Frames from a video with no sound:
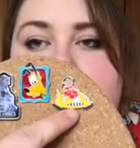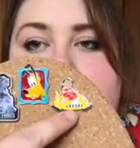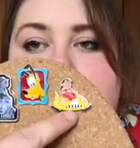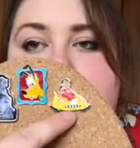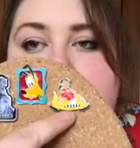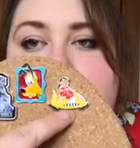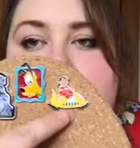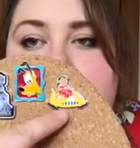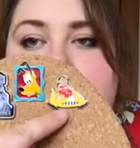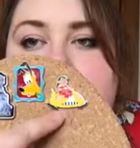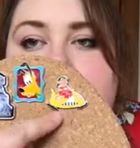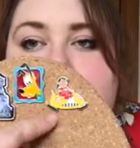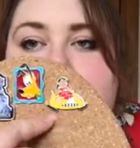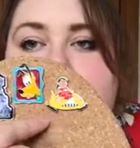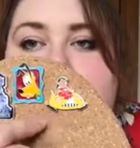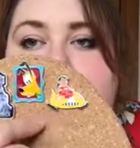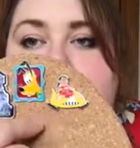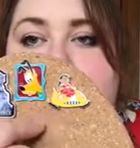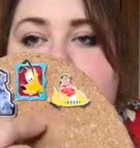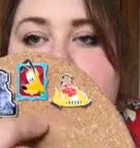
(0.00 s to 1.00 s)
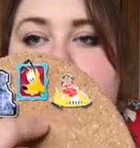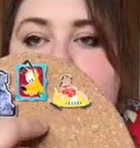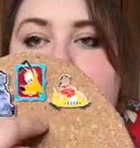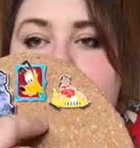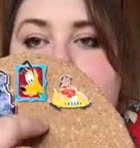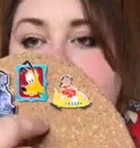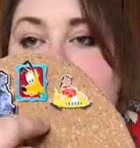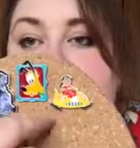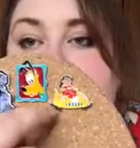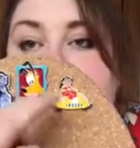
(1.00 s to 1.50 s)
and Stitch.
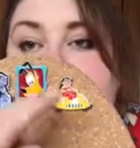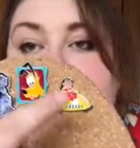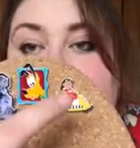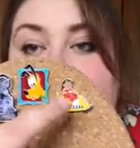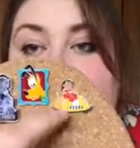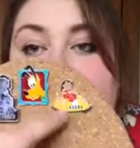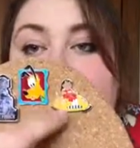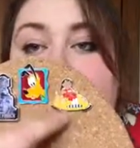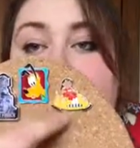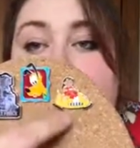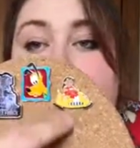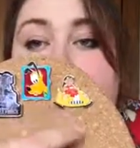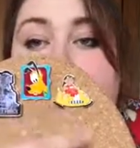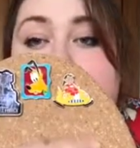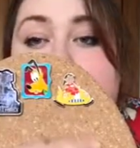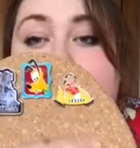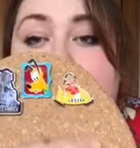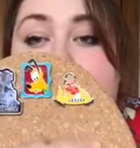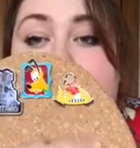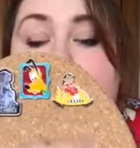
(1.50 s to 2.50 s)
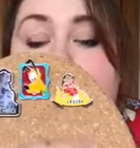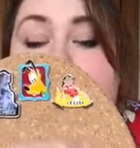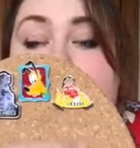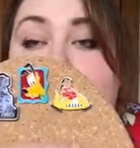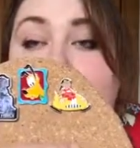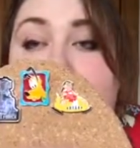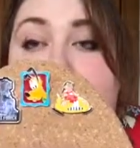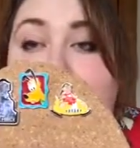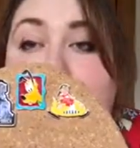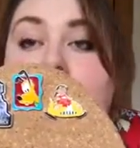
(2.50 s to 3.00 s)
Then we were actually watching it this morning, my
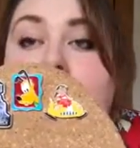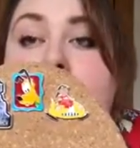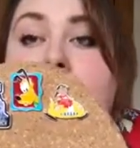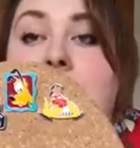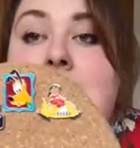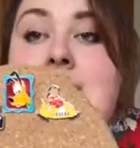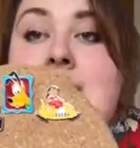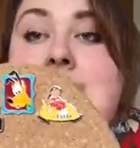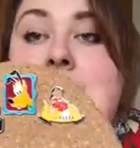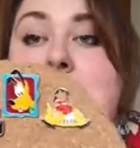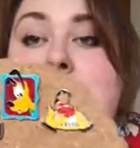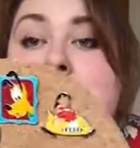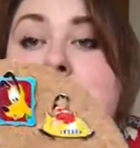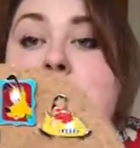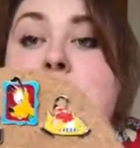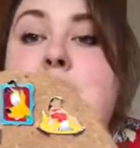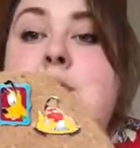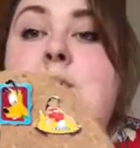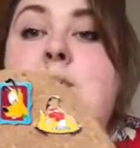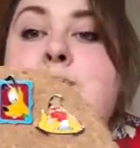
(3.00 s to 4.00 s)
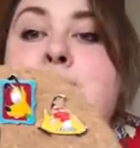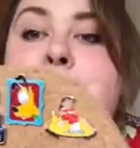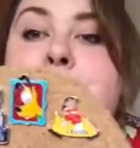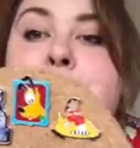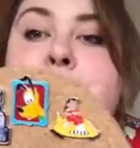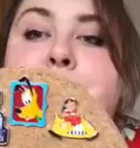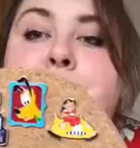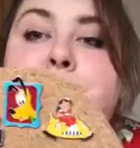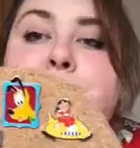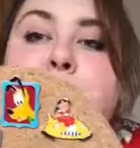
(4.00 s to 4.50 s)
little boy likes them too.
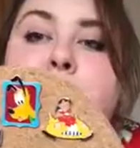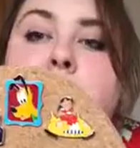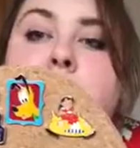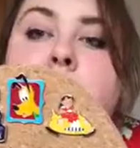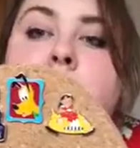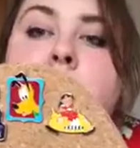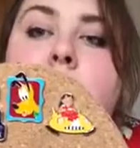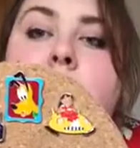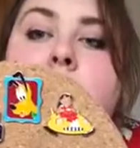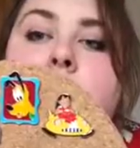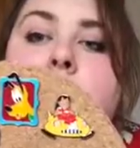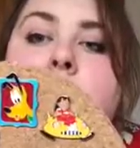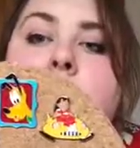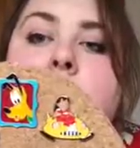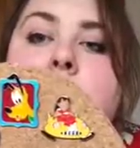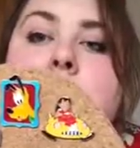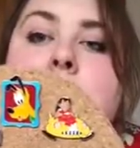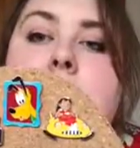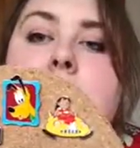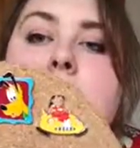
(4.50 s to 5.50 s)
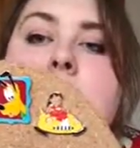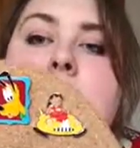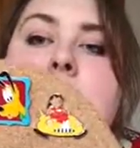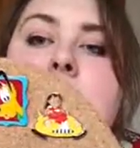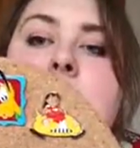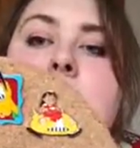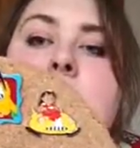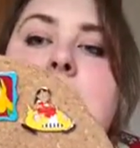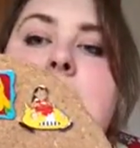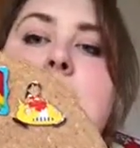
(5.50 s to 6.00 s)
And
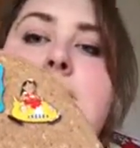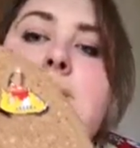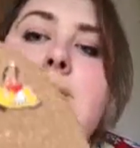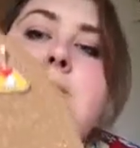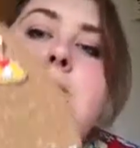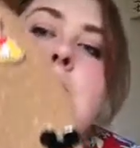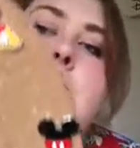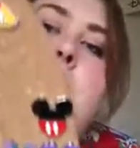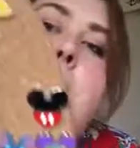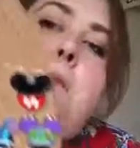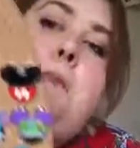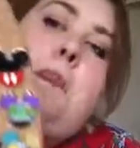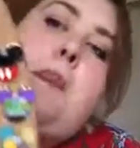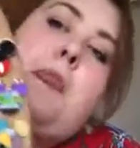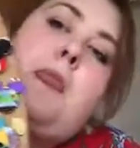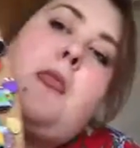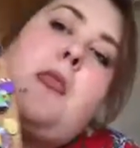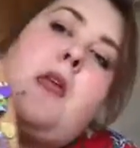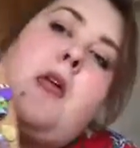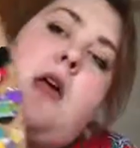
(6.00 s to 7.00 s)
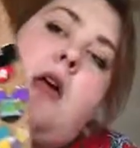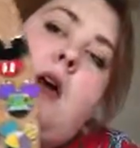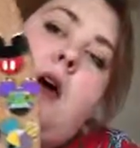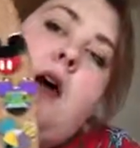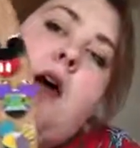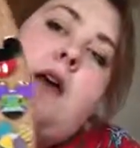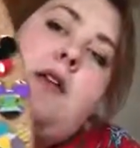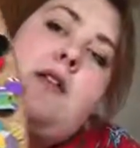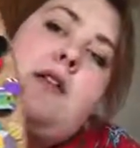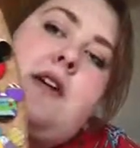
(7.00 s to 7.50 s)
then,
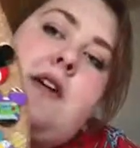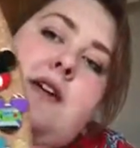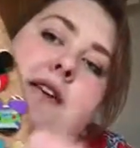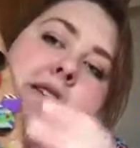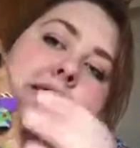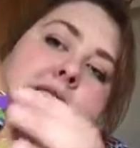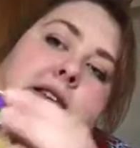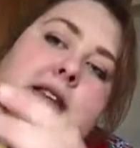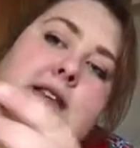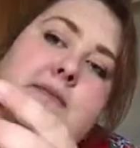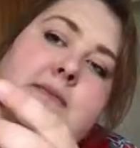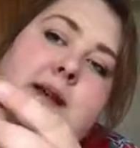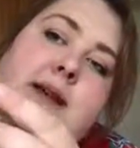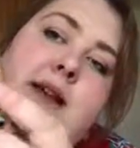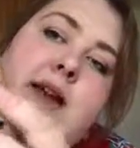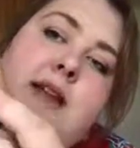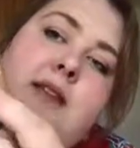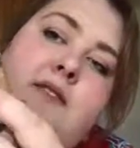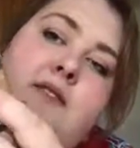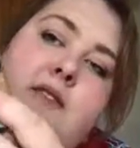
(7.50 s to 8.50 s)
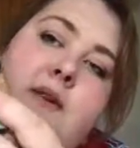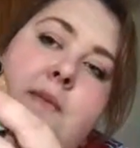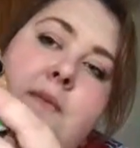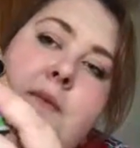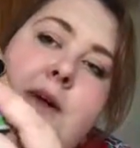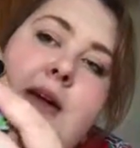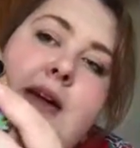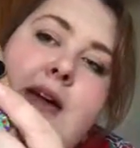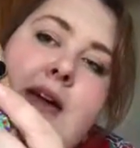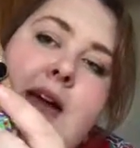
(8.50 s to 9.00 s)
this is my kind of
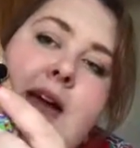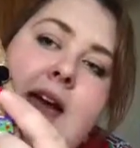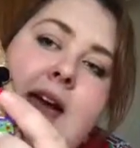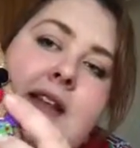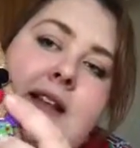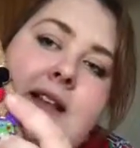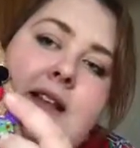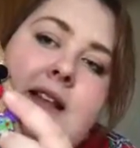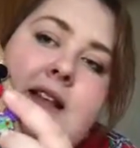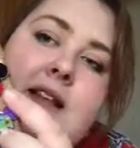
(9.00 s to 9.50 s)
Mickey head